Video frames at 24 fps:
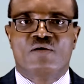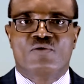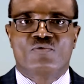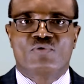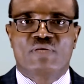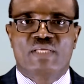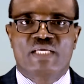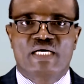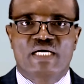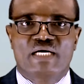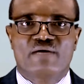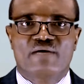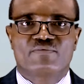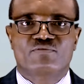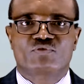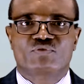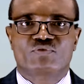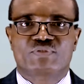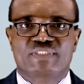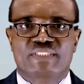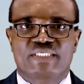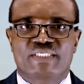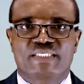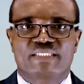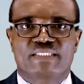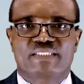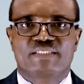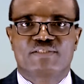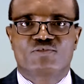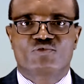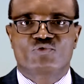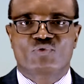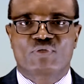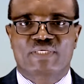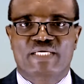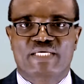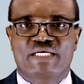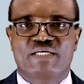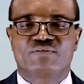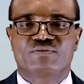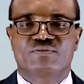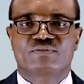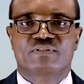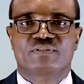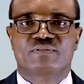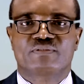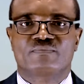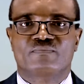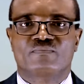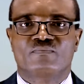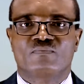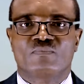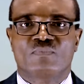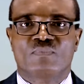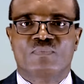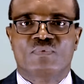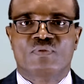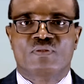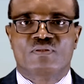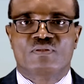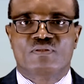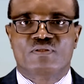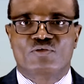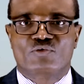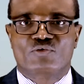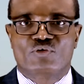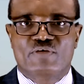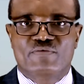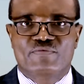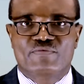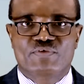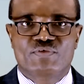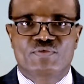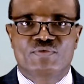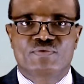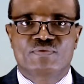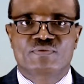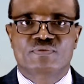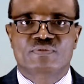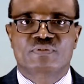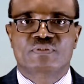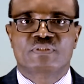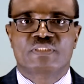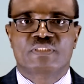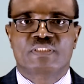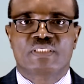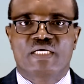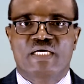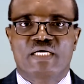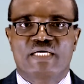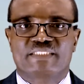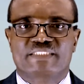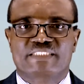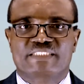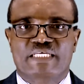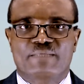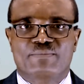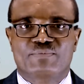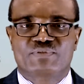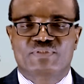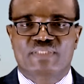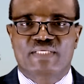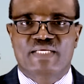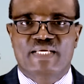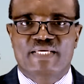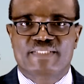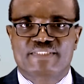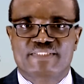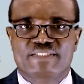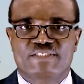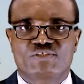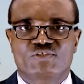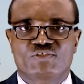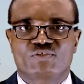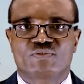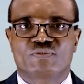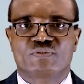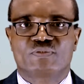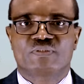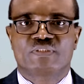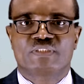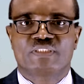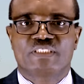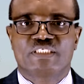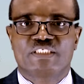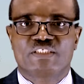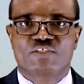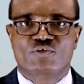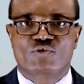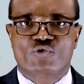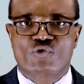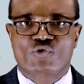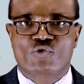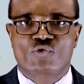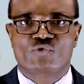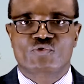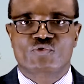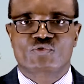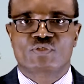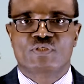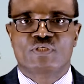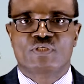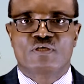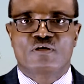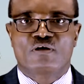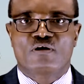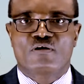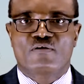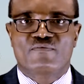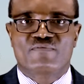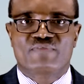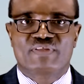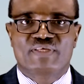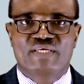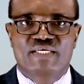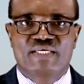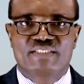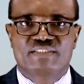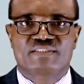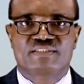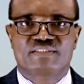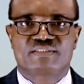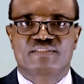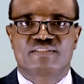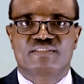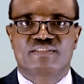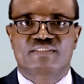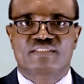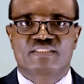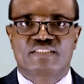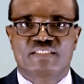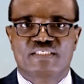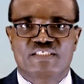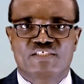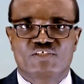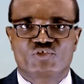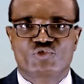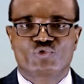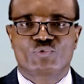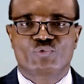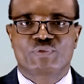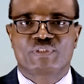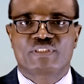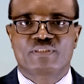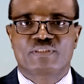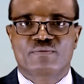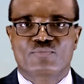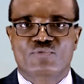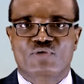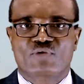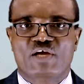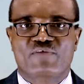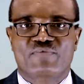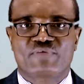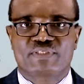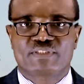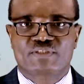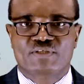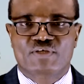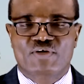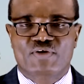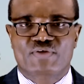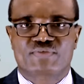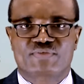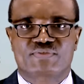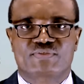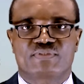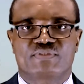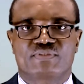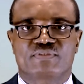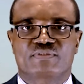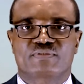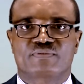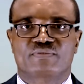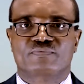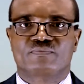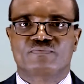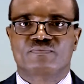will have to take into account the revenues and capitalization in crores of the entities issuing private currencies.